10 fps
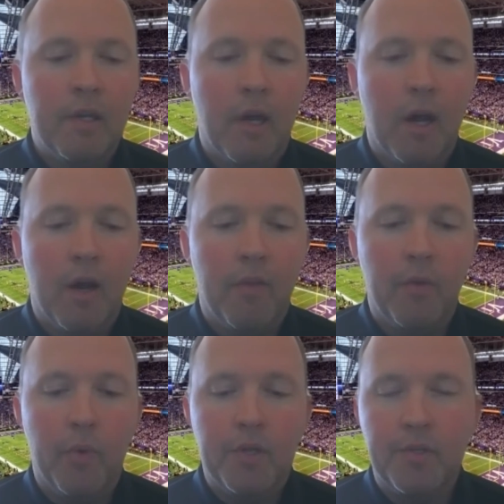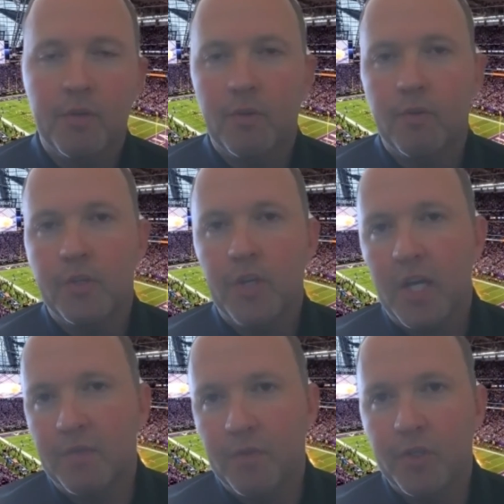then went to the
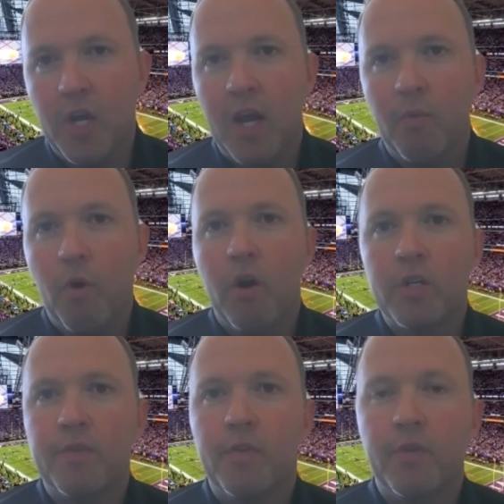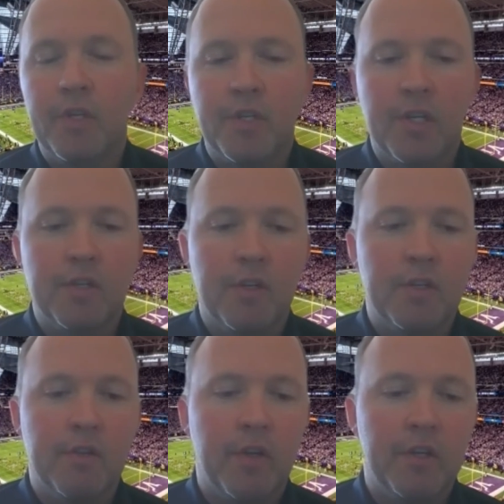Jacksonville Jaguars for 3
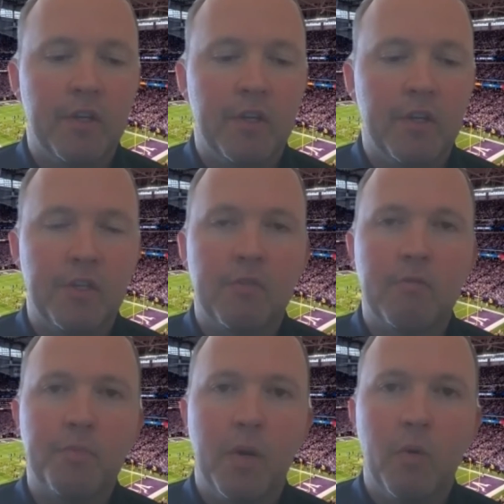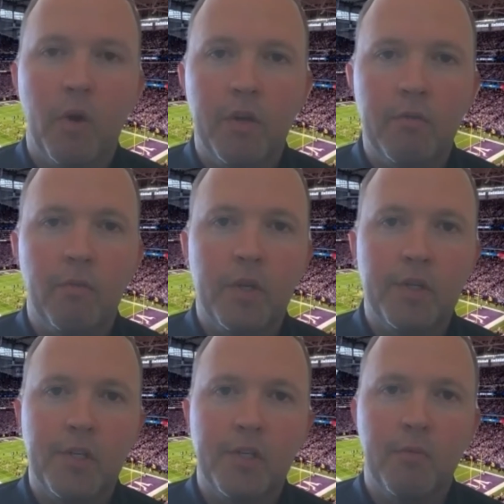seasons, and then spent one
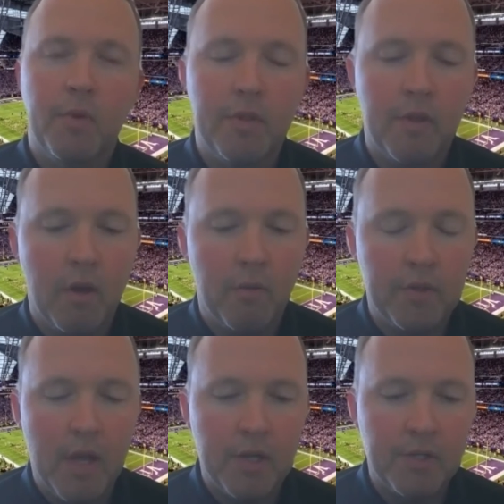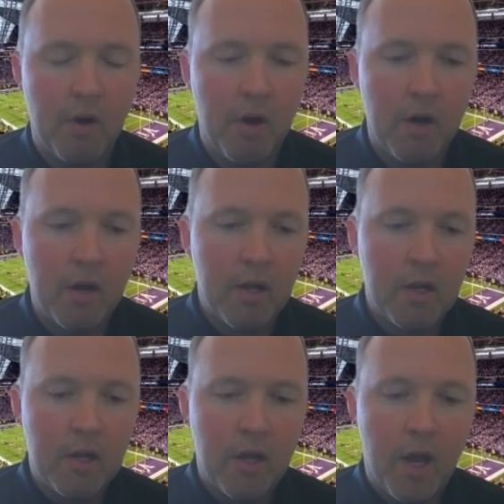season with NASCAR
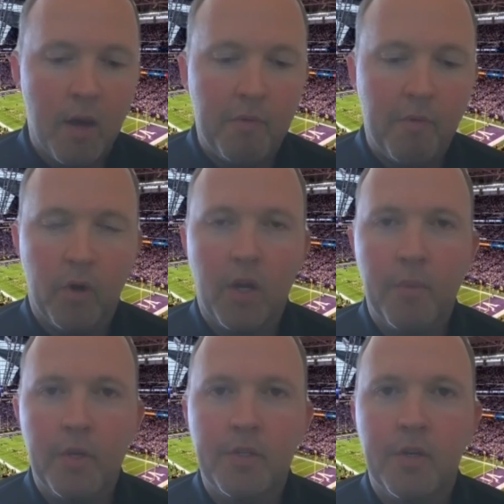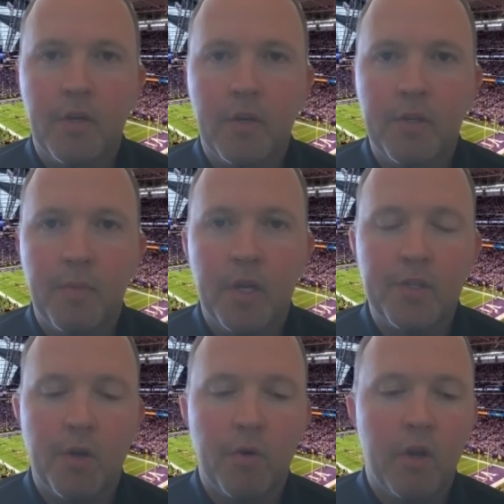before coming to
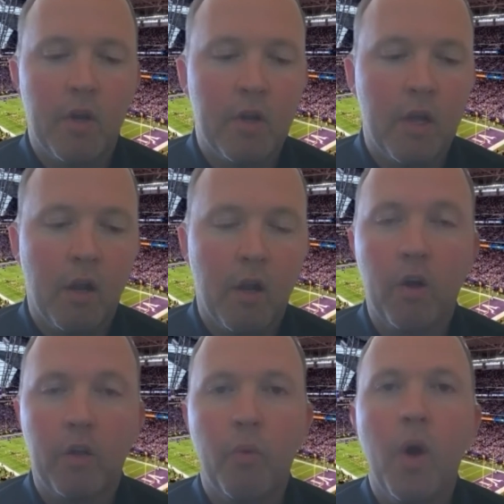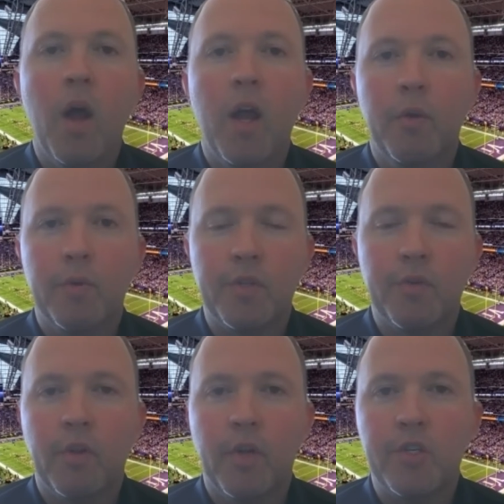Minnesota. And along the way, it was
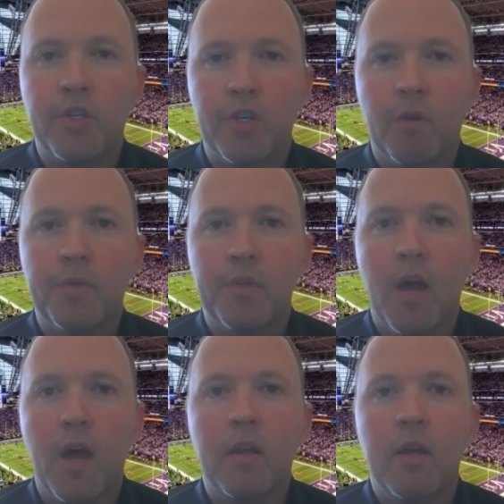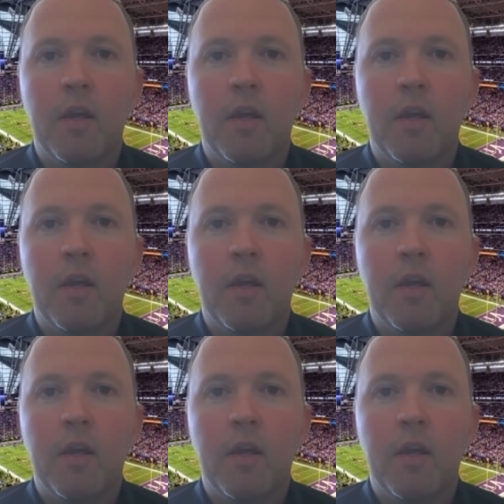the relationships that